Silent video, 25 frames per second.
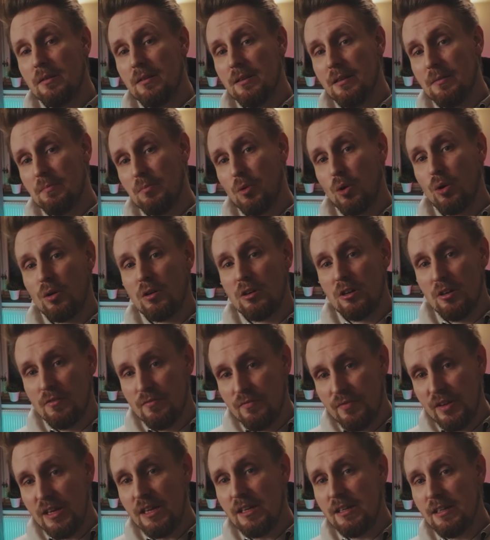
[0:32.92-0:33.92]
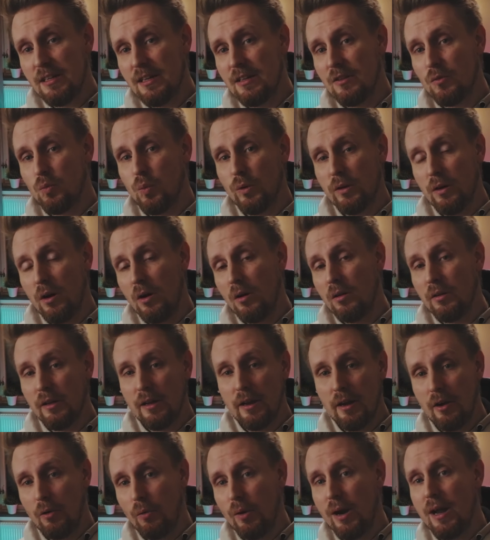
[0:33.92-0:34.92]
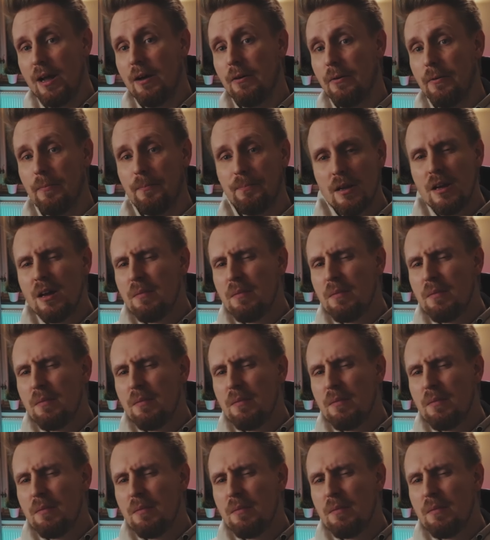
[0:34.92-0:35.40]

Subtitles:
it more convenient when hauling it around.